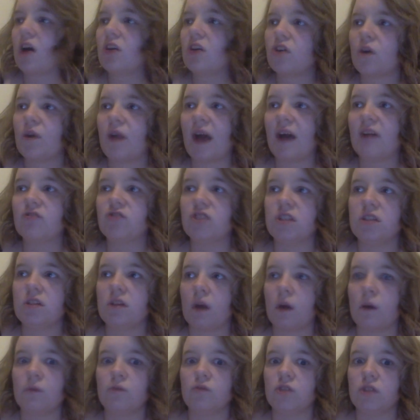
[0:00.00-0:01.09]
I don't actually
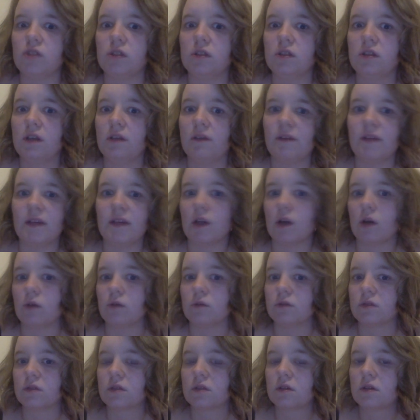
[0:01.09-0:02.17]
know if he
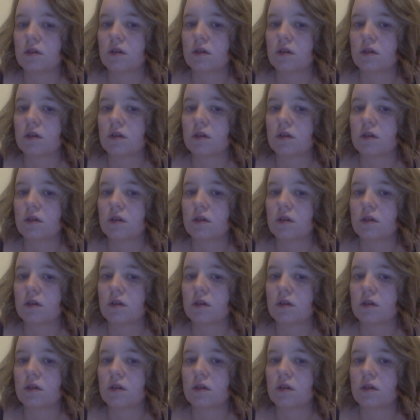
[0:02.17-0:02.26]
knows.